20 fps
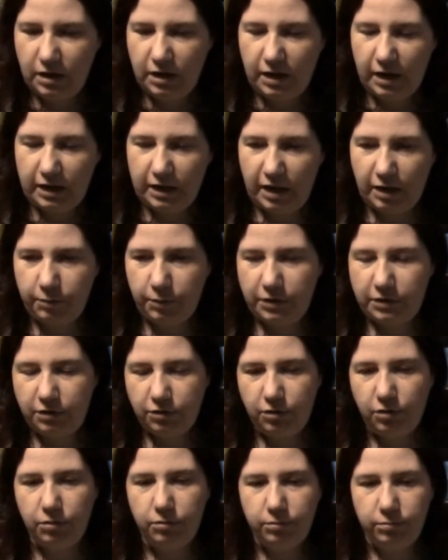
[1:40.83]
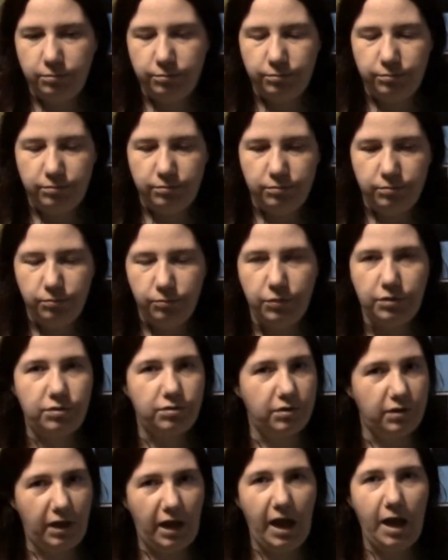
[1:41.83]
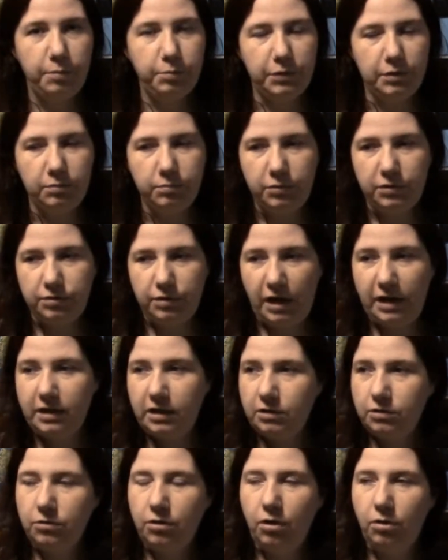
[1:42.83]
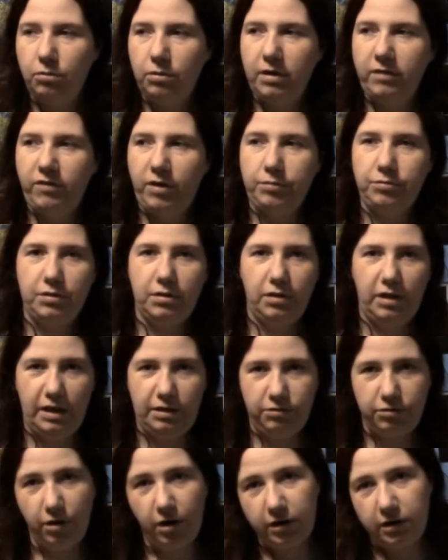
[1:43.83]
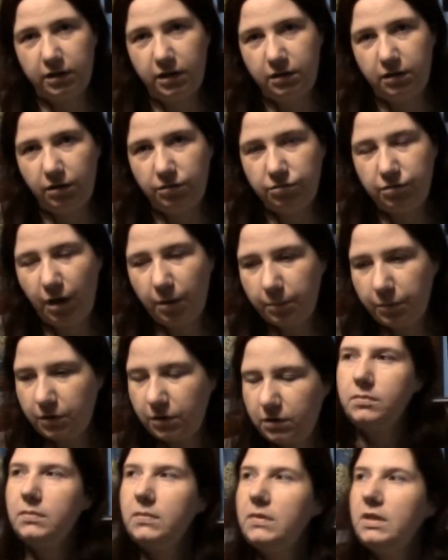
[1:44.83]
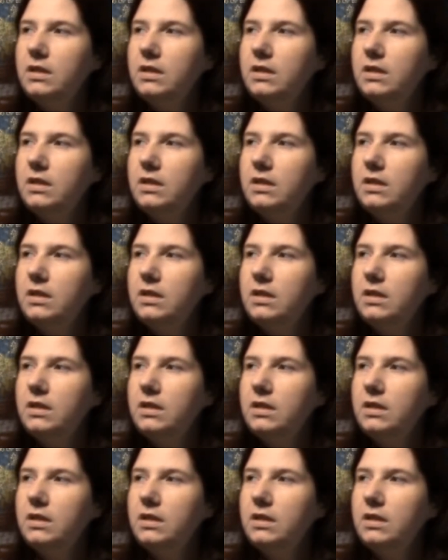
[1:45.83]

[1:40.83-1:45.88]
And I wanted to know what's going to happen because I didn't know if I was going to get targeted in December.